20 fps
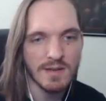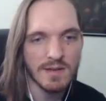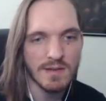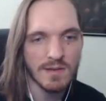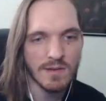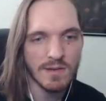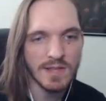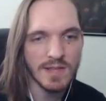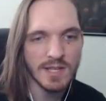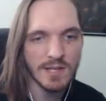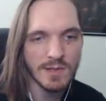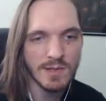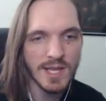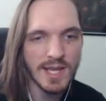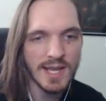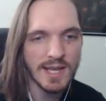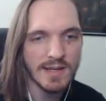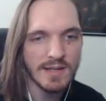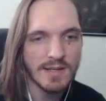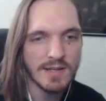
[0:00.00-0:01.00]
or that you
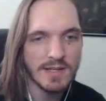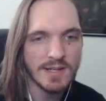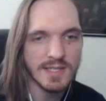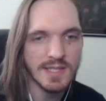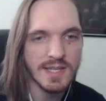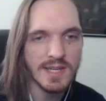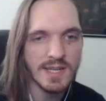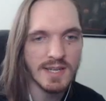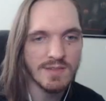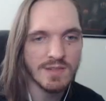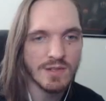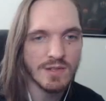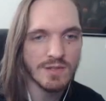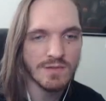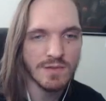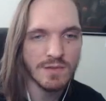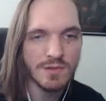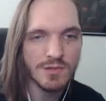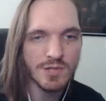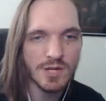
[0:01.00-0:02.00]
laid, because then it gives you the
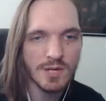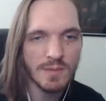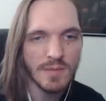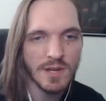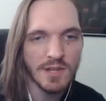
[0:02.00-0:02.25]
full jump.